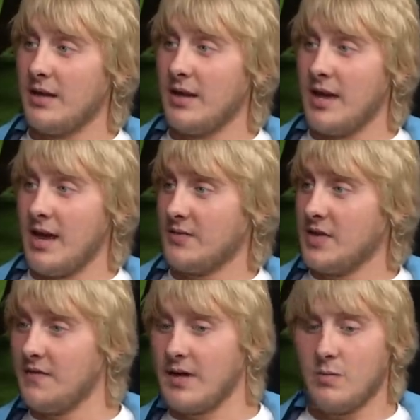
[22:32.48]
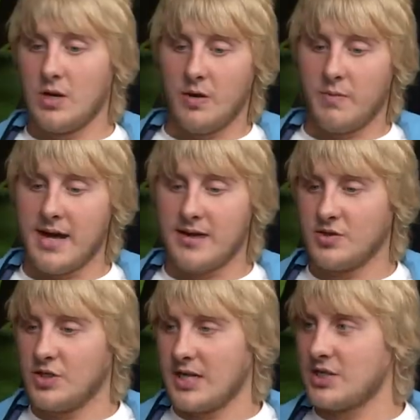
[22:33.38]
Yeah, after the fight, we got back and
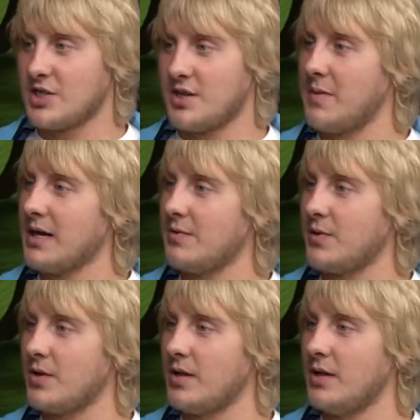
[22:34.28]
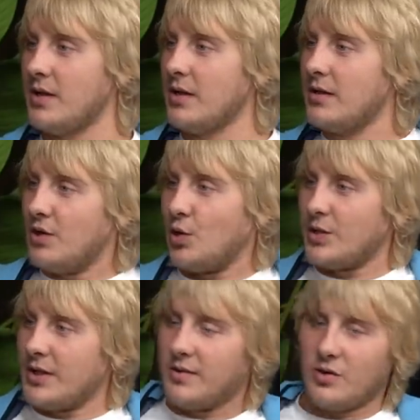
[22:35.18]
just had to sit by the pool.
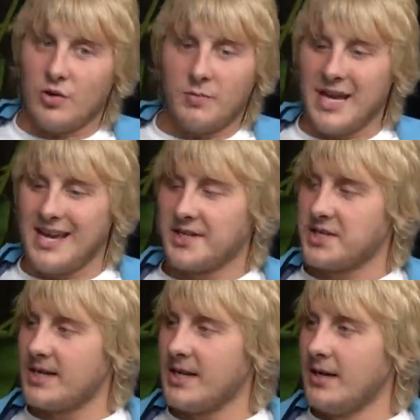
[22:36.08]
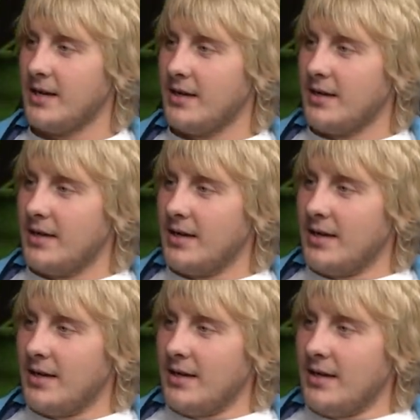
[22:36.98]
Order all burgers and that. Smart.